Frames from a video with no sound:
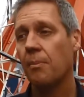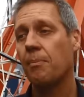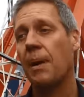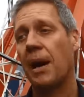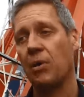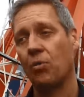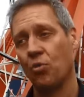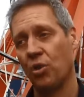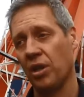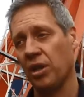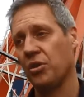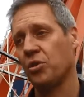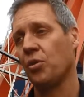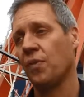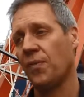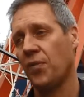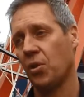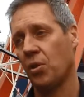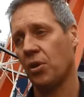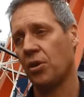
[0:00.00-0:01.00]
but really
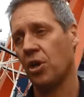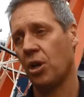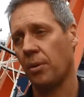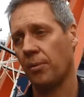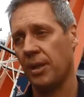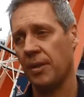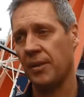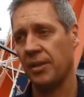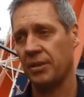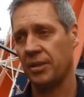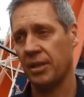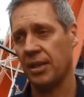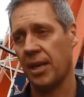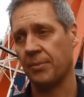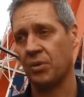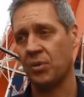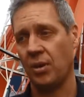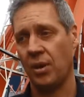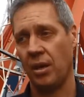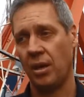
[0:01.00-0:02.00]
good fuel economy because it
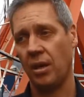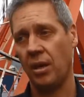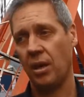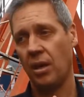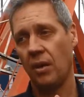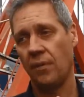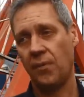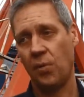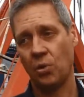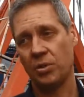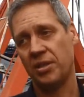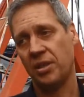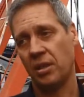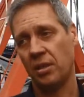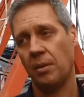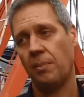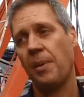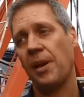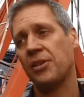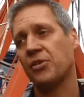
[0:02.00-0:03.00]
comes with a
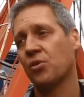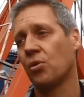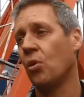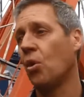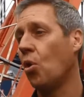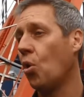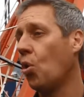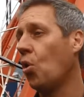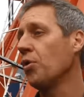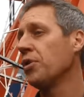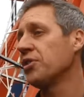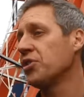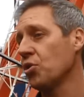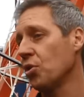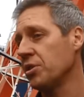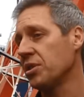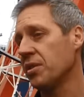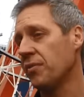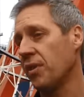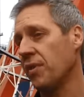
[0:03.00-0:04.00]
4-cylinder petrol or the
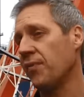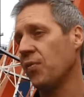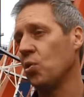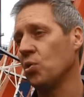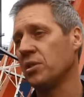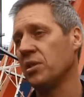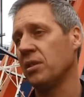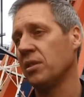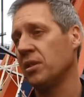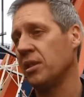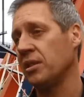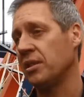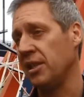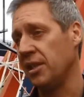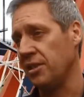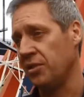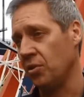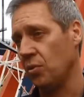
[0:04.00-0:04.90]
choice of a 4-cylinder diesel.